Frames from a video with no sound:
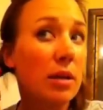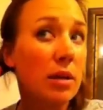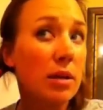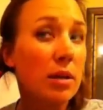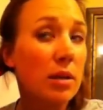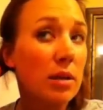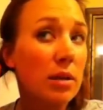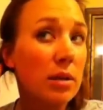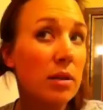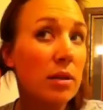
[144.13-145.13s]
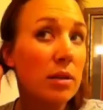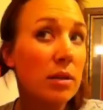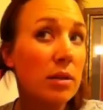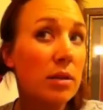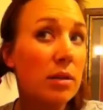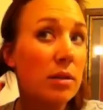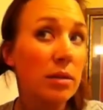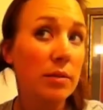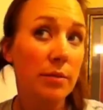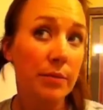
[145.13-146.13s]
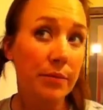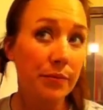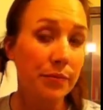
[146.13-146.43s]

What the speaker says: Nobody speaks.